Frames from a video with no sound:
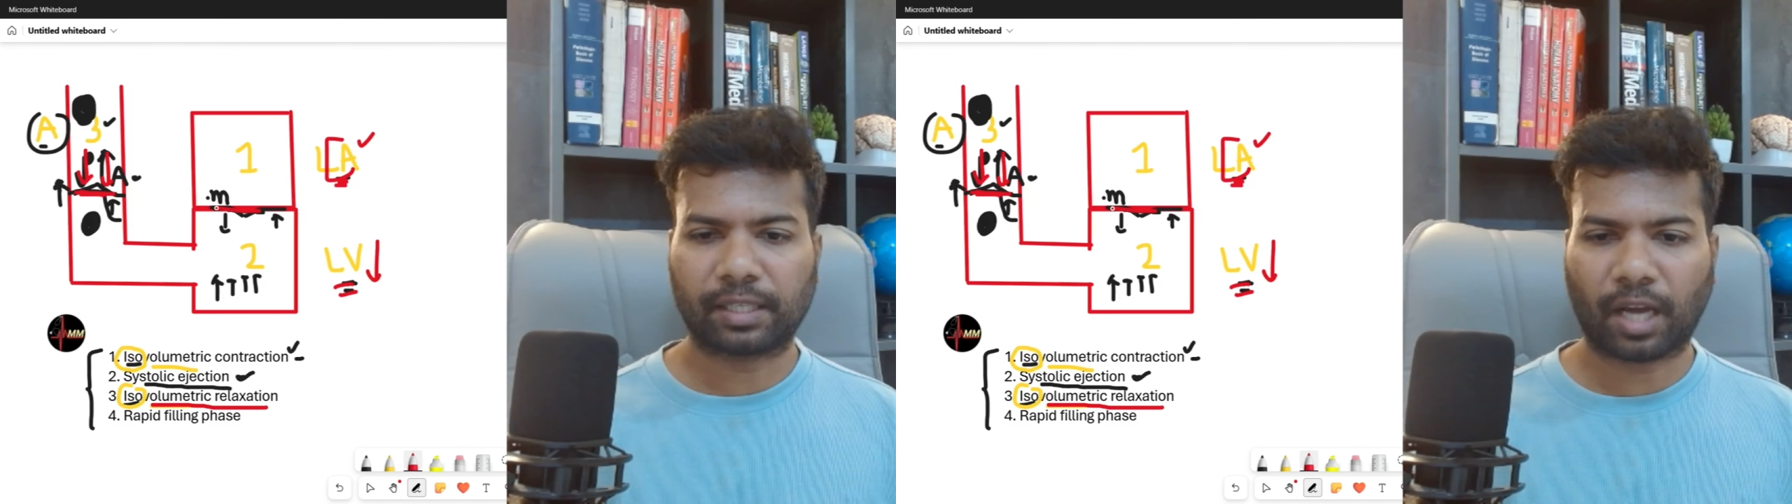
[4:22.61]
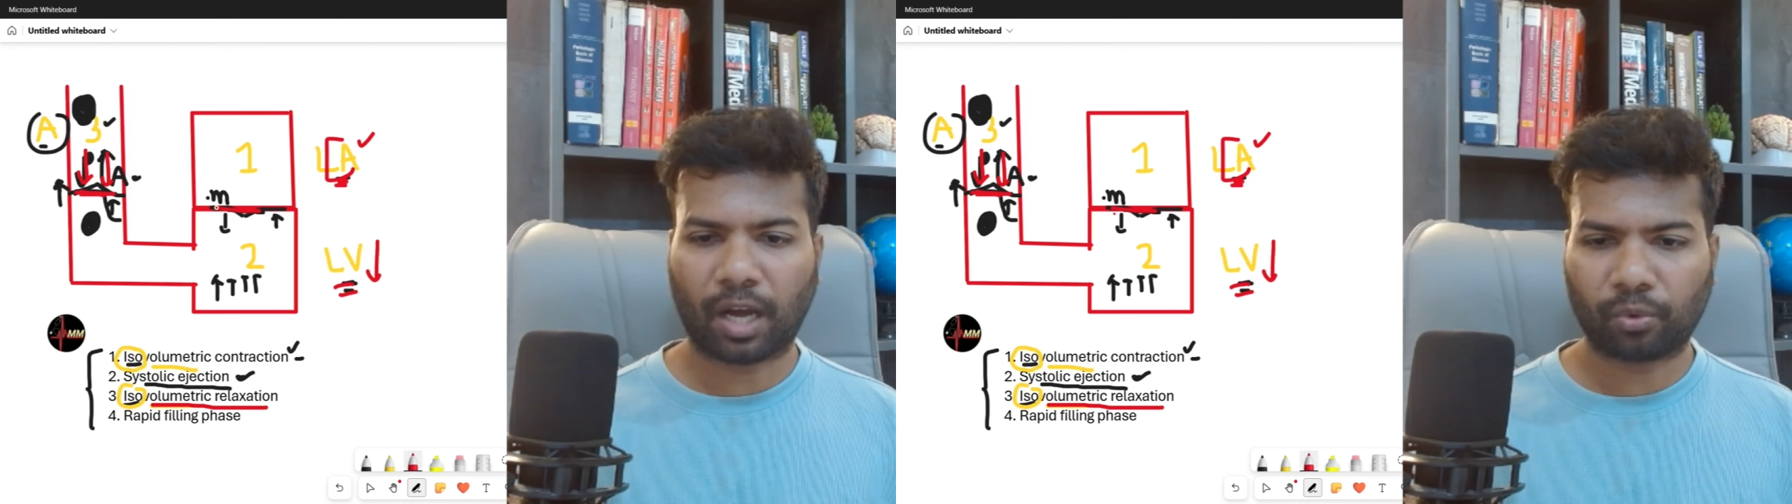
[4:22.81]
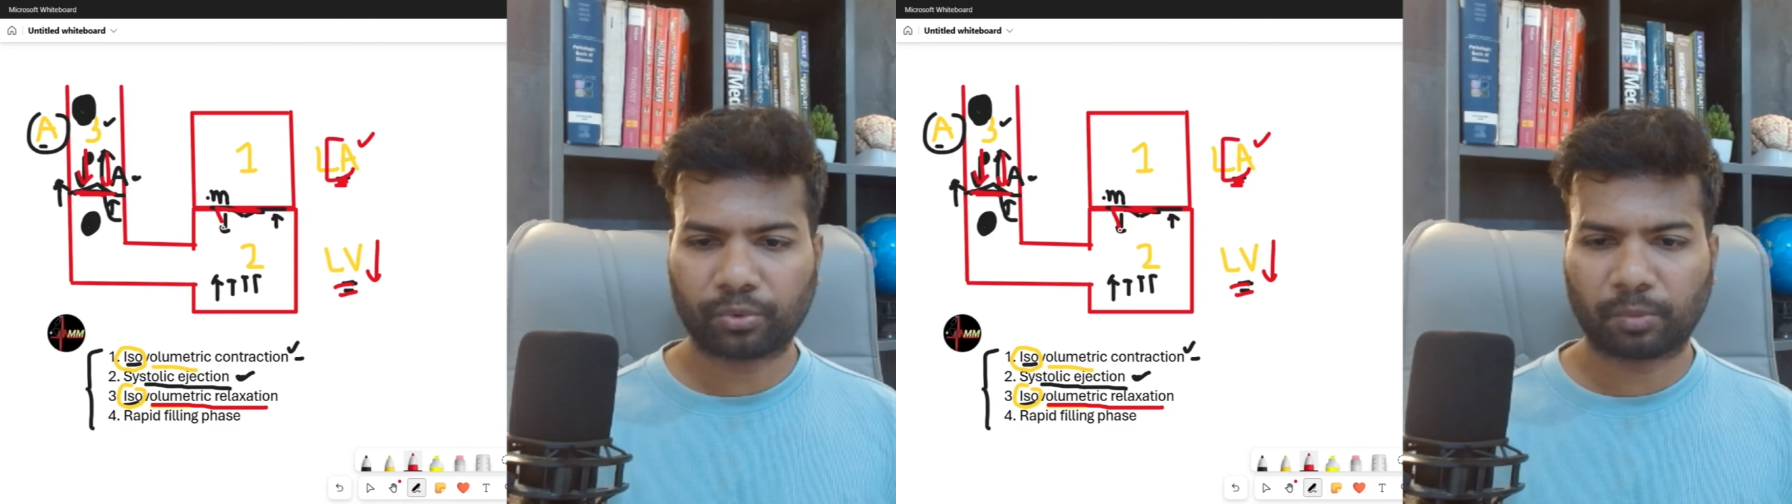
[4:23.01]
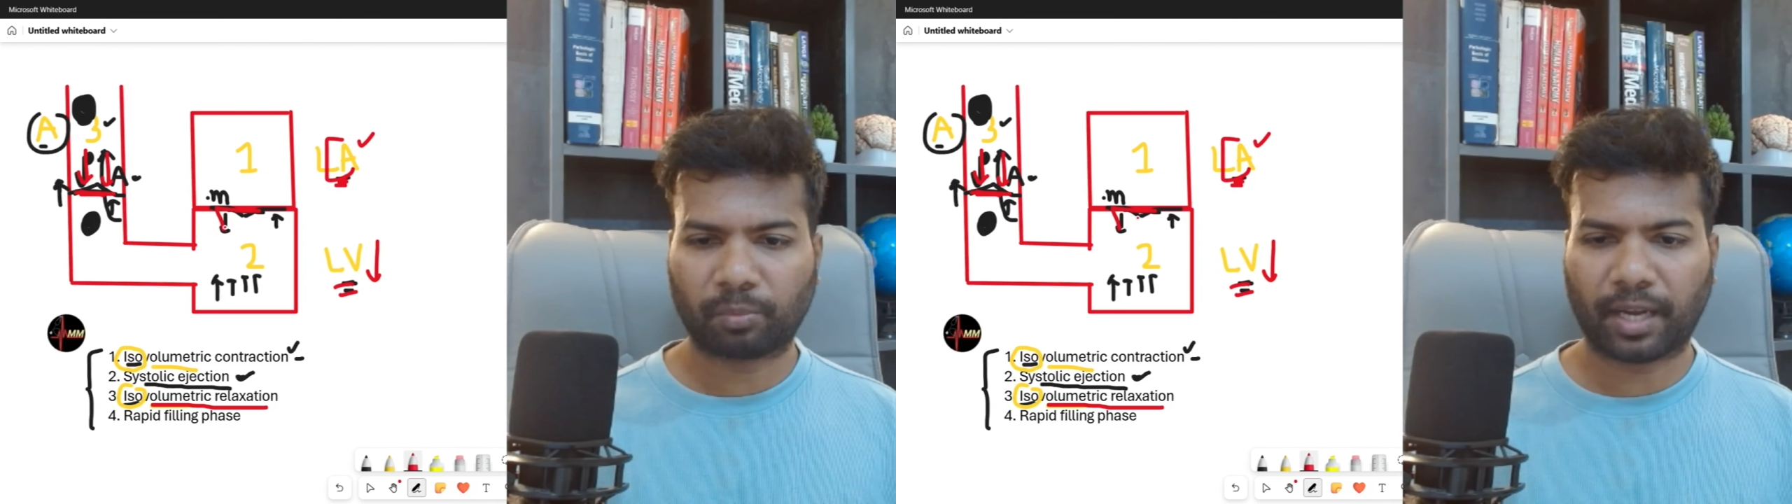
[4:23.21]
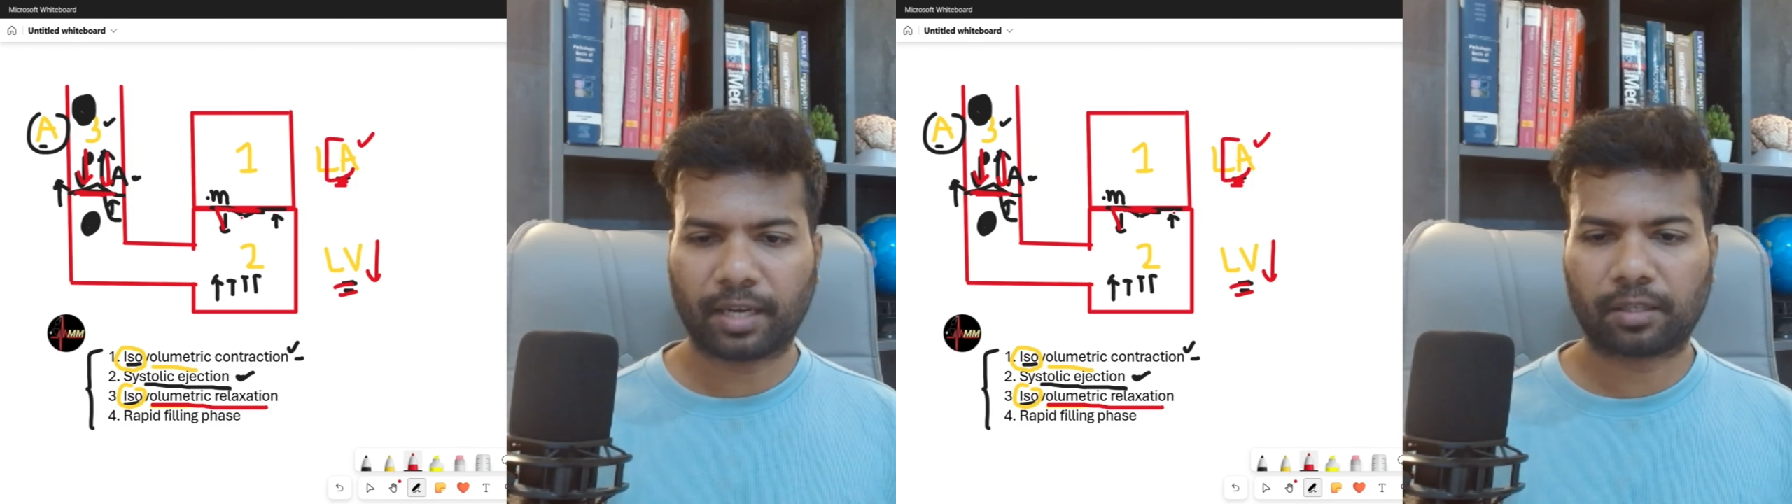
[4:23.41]
now the
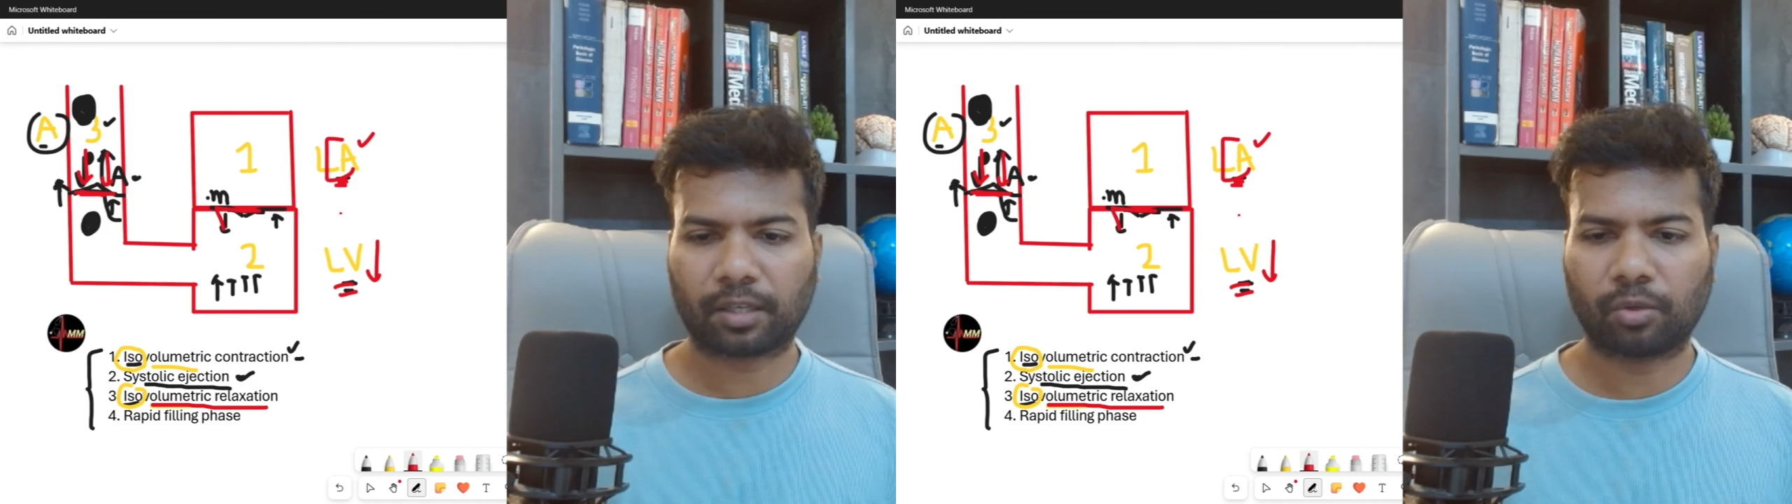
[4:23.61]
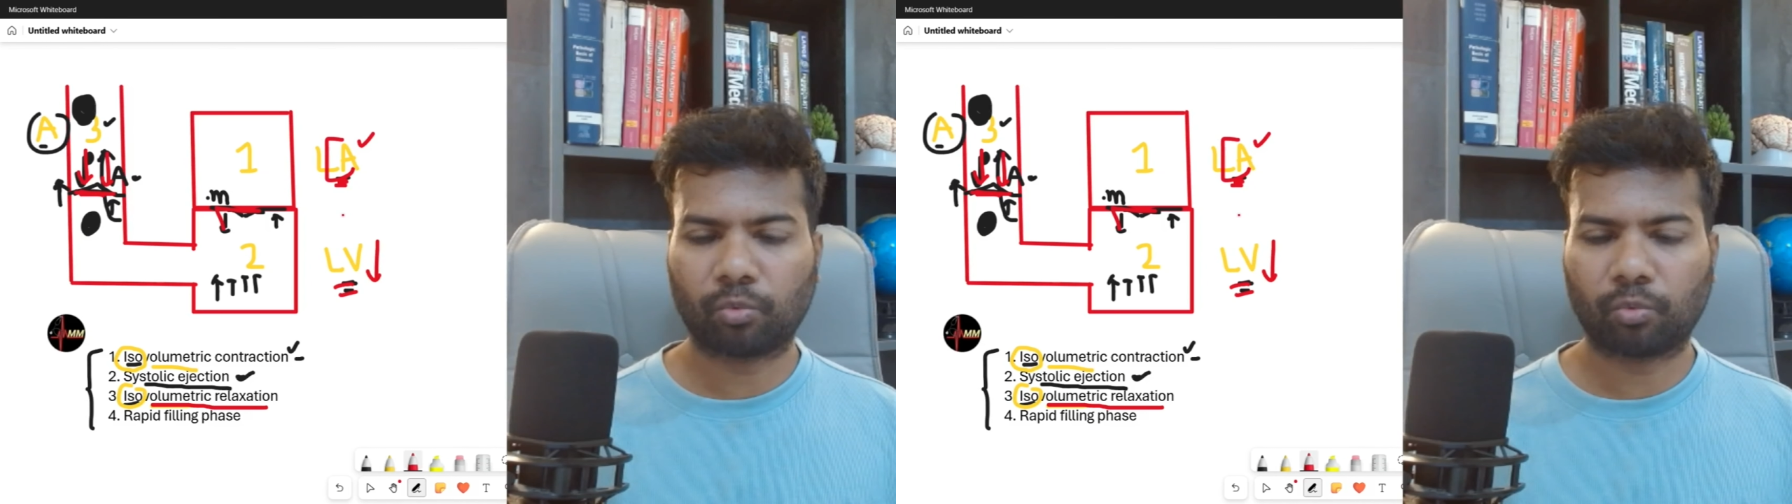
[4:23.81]
mitral